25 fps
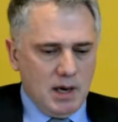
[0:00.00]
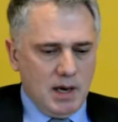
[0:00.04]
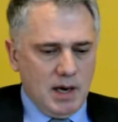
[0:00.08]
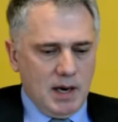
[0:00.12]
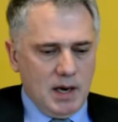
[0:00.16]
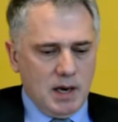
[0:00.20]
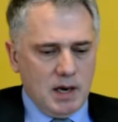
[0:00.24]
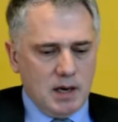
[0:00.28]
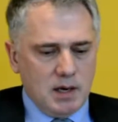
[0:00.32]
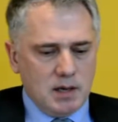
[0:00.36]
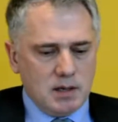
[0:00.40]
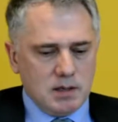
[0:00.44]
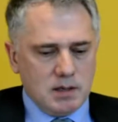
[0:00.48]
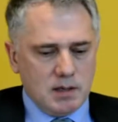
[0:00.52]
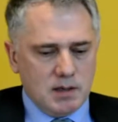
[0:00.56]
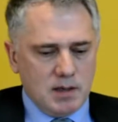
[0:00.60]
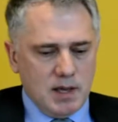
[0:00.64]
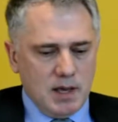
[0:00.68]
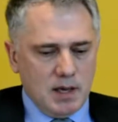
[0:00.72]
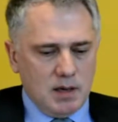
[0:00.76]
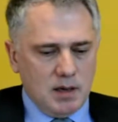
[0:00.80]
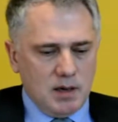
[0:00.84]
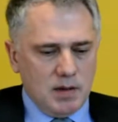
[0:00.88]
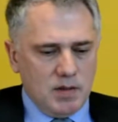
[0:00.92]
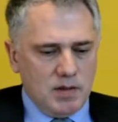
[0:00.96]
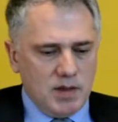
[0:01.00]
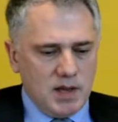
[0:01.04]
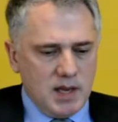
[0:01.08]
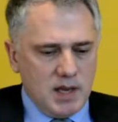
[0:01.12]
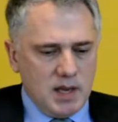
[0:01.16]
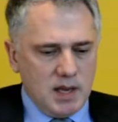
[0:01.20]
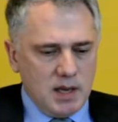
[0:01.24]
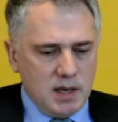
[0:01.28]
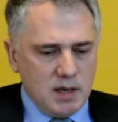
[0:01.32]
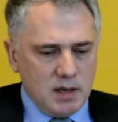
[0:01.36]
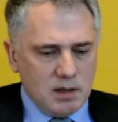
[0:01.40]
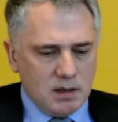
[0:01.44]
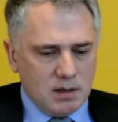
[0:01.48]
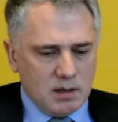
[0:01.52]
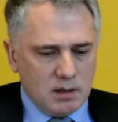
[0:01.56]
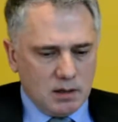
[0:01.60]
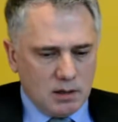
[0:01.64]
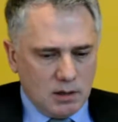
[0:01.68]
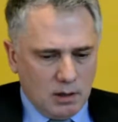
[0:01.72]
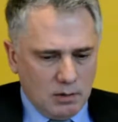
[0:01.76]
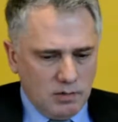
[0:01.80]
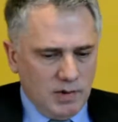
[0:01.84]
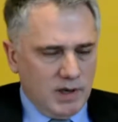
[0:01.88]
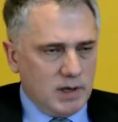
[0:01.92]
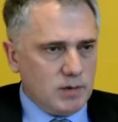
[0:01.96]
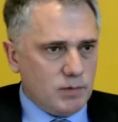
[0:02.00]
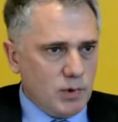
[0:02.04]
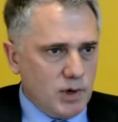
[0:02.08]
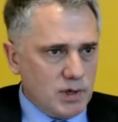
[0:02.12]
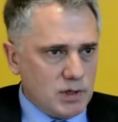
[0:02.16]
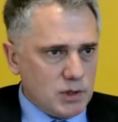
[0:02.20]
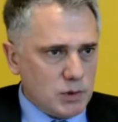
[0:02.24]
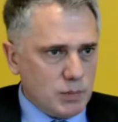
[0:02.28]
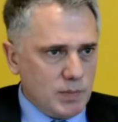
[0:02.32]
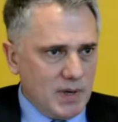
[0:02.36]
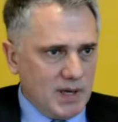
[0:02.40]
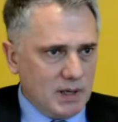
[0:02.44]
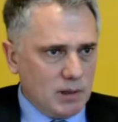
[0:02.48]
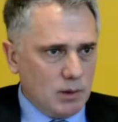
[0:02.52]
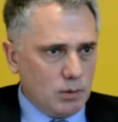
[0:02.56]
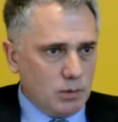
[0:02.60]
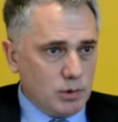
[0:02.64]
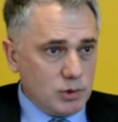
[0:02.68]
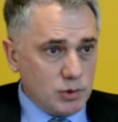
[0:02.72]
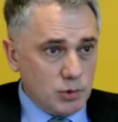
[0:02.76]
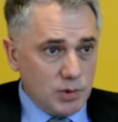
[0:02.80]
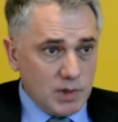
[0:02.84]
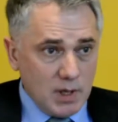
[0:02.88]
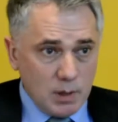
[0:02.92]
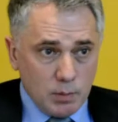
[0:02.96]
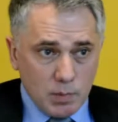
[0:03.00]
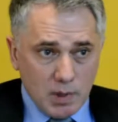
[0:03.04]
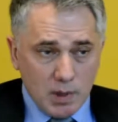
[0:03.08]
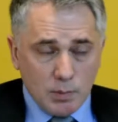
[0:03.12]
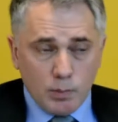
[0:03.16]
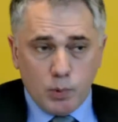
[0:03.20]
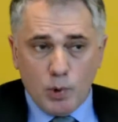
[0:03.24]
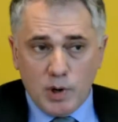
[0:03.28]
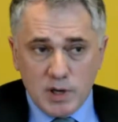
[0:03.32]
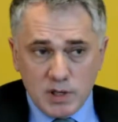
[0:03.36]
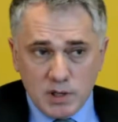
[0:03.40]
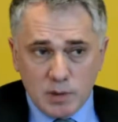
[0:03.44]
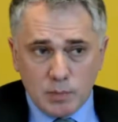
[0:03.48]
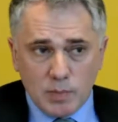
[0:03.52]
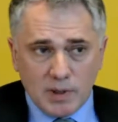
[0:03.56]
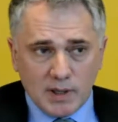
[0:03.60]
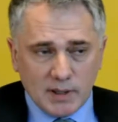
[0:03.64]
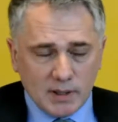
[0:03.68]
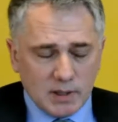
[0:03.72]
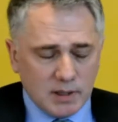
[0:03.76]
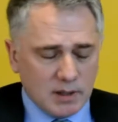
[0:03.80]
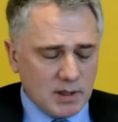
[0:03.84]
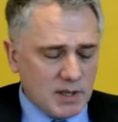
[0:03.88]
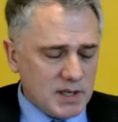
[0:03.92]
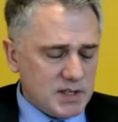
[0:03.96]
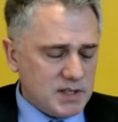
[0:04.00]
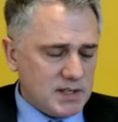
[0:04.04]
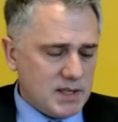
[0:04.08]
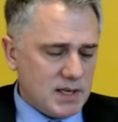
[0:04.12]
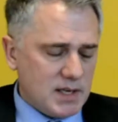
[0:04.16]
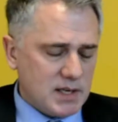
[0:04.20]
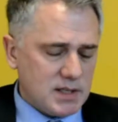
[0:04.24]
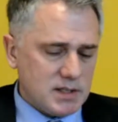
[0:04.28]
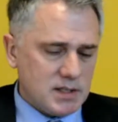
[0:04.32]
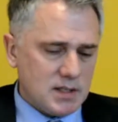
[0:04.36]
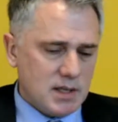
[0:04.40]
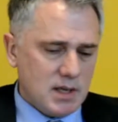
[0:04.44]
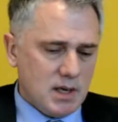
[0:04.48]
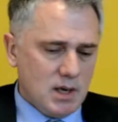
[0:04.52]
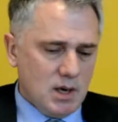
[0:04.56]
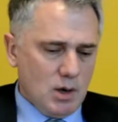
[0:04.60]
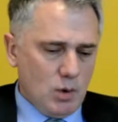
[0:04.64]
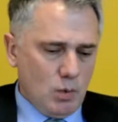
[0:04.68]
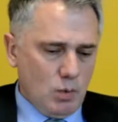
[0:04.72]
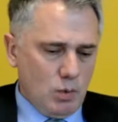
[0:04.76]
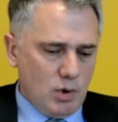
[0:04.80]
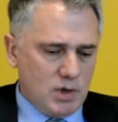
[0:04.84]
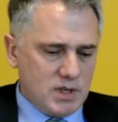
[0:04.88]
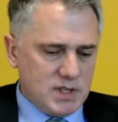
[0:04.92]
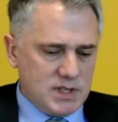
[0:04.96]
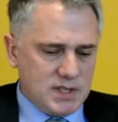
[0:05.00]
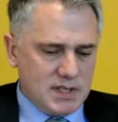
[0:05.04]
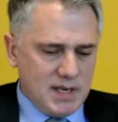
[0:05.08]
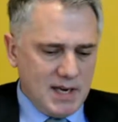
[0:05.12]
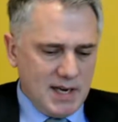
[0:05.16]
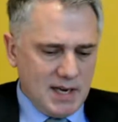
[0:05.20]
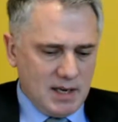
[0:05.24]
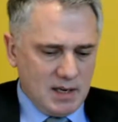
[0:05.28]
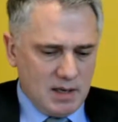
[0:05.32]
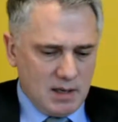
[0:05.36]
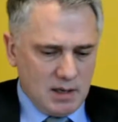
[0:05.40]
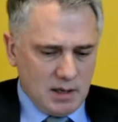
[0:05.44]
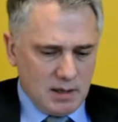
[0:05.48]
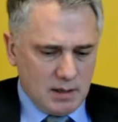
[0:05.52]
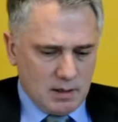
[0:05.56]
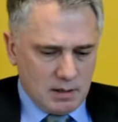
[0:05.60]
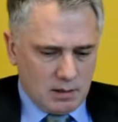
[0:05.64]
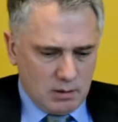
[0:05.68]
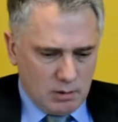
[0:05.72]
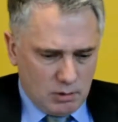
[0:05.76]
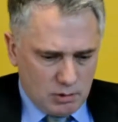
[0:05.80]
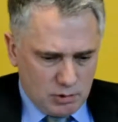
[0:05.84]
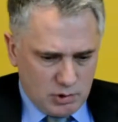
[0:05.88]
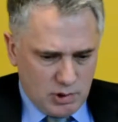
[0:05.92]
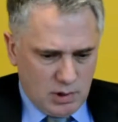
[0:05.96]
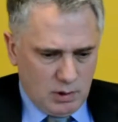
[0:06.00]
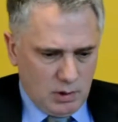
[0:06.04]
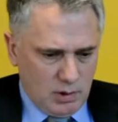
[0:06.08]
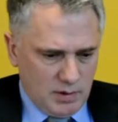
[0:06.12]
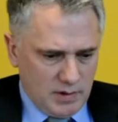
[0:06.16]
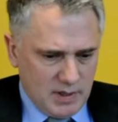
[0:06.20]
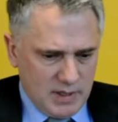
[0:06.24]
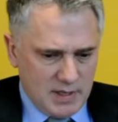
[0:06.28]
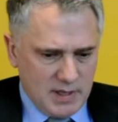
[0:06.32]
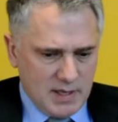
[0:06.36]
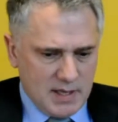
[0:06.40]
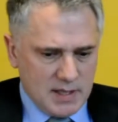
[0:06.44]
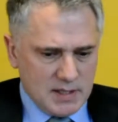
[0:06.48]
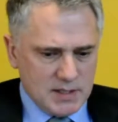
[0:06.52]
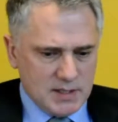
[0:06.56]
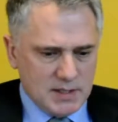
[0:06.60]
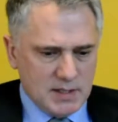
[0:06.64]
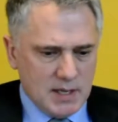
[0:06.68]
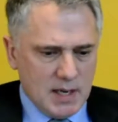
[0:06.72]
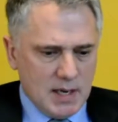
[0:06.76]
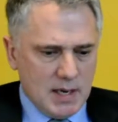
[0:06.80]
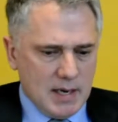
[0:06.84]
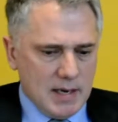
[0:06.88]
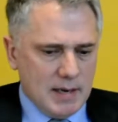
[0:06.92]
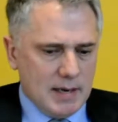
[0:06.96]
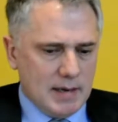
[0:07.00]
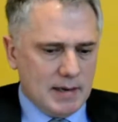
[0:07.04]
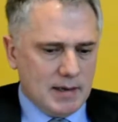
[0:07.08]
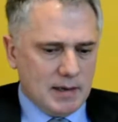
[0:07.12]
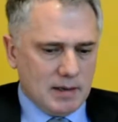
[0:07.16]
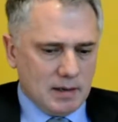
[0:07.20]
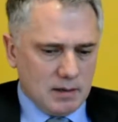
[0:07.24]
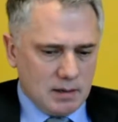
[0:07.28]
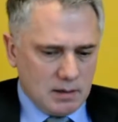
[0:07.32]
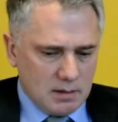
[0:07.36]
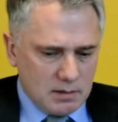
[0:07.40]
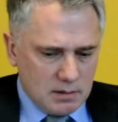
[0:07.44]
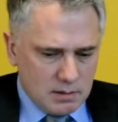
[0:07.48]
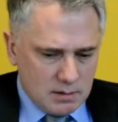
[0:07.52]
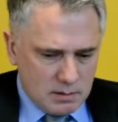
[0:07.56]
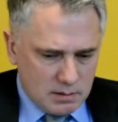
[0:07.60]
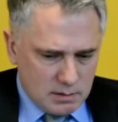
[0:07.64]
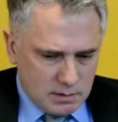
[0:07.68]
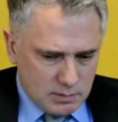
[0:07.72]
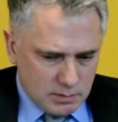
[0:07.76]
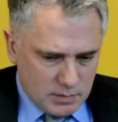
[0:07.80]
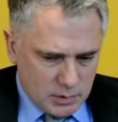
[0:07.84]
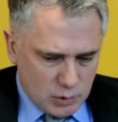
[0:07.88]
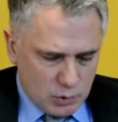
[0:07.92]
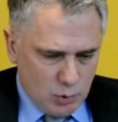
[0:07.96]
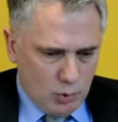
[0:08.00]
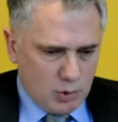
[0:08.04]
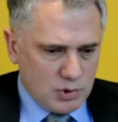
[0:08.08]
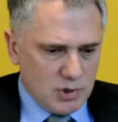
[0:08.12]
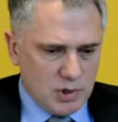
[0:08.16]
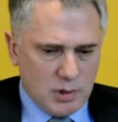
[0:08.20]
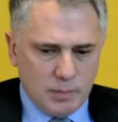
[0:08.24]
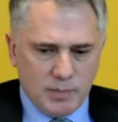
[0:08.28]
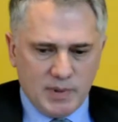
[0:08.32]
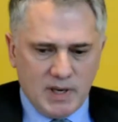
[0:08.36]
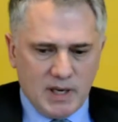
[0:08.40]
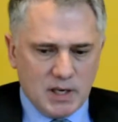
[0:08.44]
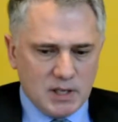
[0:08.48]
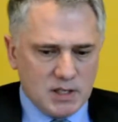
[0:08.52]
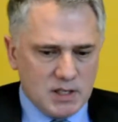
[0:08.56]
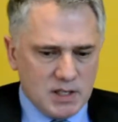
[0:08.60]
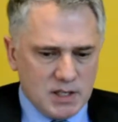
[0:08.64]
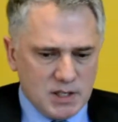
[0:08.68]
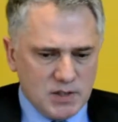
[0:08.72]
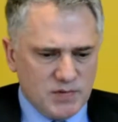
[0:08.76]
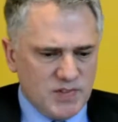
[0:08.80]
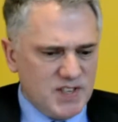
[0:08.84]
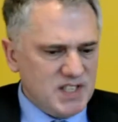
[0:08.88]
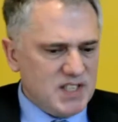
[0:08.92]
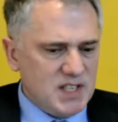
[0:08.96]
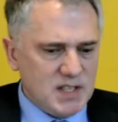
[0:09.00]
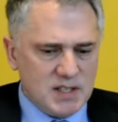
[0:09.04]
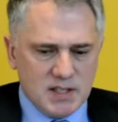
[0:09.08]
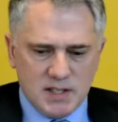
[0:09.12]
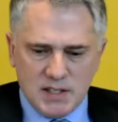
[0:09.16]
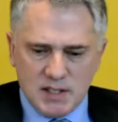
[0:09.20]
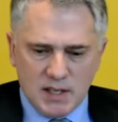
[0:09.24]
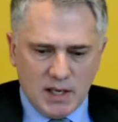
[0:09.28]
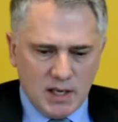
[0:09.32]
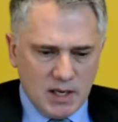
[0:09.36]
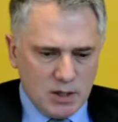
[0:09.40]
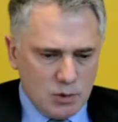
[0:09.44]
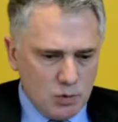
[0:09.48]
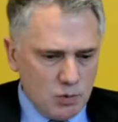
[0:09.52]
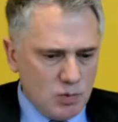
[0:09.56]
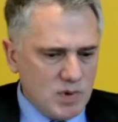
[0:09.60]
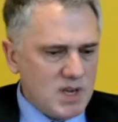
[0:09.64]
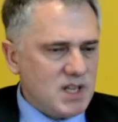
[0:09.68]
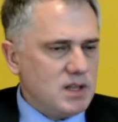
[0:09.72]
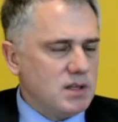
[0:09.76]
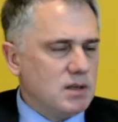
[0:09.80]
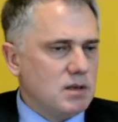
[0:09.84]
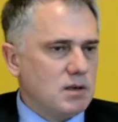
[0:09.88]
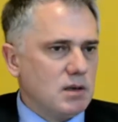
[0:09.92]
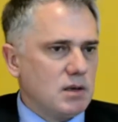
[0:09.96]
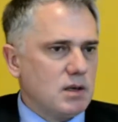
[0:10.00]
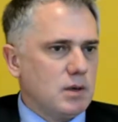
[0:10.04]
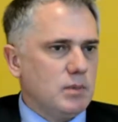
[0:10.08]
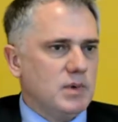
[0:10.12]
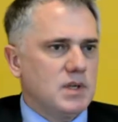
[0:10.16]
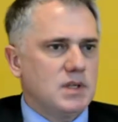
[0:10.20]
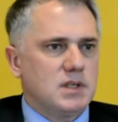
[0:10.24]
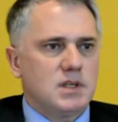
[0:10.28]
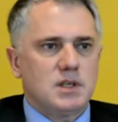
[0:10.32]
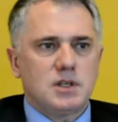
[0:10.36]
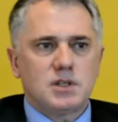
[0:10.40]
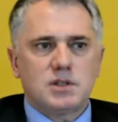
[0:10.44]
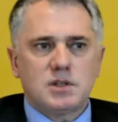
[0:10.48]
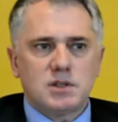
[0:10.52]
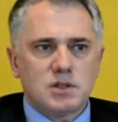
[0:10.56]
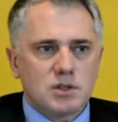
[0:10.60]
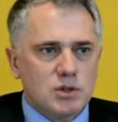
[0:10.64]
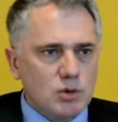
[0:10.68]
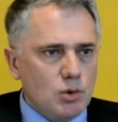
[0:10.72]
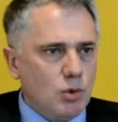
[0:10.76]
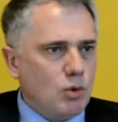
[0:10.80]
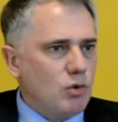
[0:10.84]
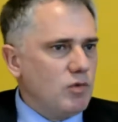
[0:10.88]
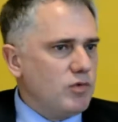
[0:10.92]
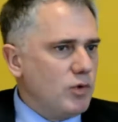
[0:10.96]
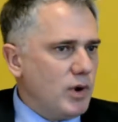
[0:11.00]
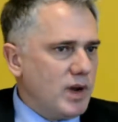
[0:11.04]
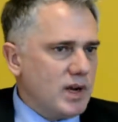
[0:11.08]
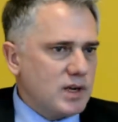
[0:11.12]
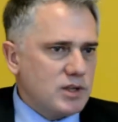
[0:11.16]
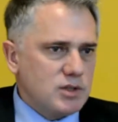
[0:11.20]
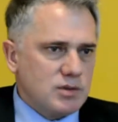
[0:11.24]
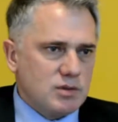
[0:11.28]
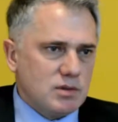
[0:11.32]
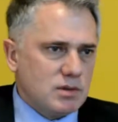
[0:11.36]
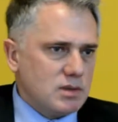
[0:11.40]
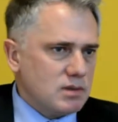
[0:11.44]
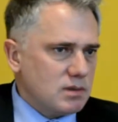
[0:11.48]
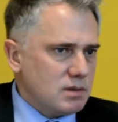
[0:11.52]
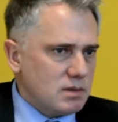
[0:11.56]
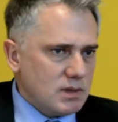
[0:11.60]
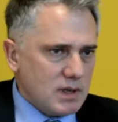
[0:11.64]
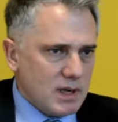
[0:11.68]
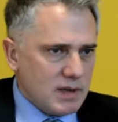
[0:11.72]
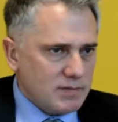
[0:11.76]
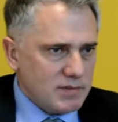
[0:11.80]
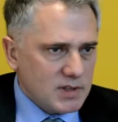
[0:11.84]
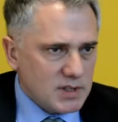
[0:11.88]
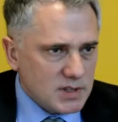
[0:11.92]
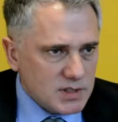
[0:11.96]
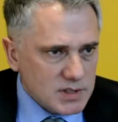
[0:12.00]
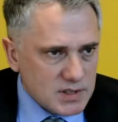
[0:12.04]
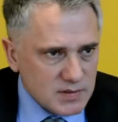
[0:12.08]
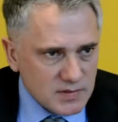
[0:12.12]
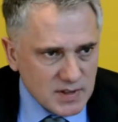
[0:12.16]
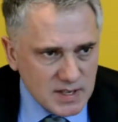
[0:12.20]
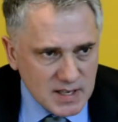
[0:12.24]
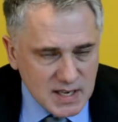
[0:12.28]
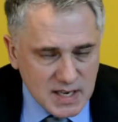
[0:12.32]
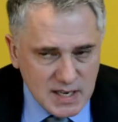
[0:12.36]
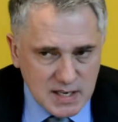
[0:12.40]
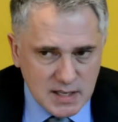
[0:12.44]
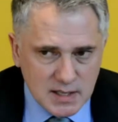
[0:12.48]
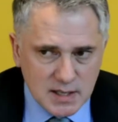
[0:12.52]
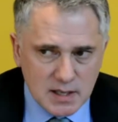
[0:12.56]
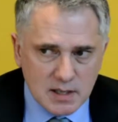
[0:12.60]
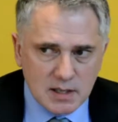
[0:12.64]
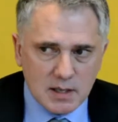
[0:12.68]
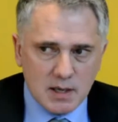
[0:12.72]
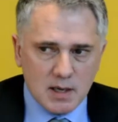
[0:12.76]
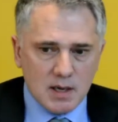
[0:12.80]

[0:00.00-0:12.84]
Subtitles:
and then the conflict avoidance panel, which would then be appointed by RICS, would take control of the case, talk to the parties, visit site, read the documentations, call for extra evidence if it needed it,